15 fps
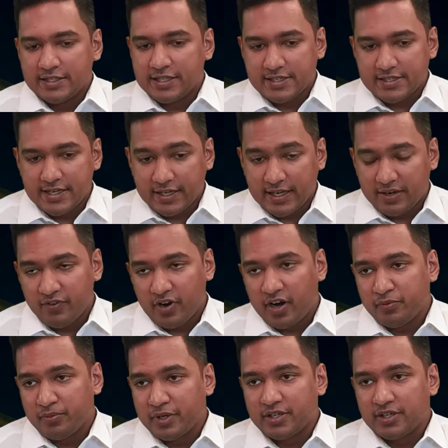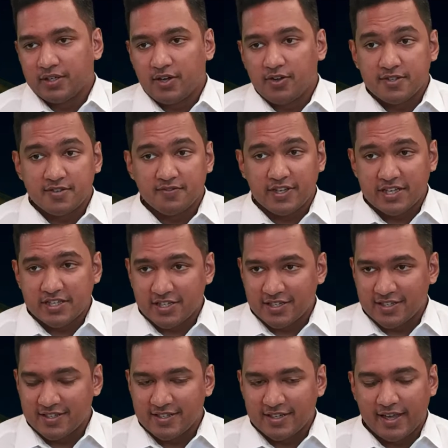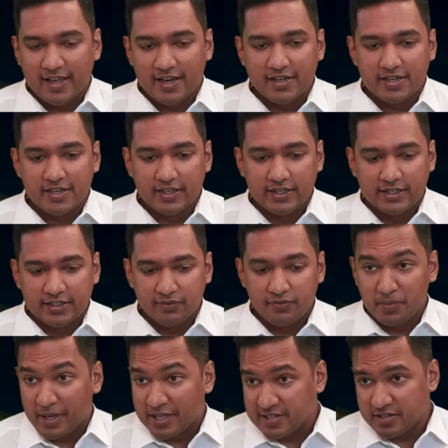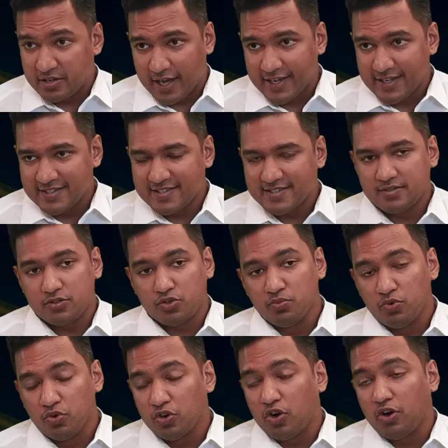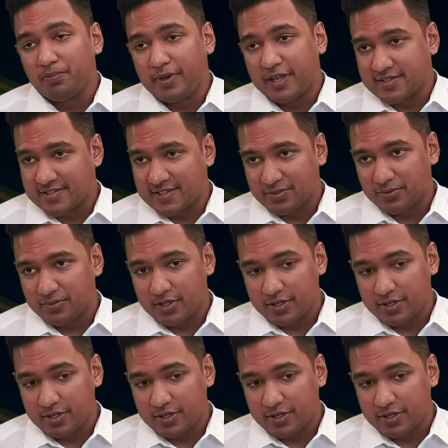Things like environmental conservation and women's rights to more complex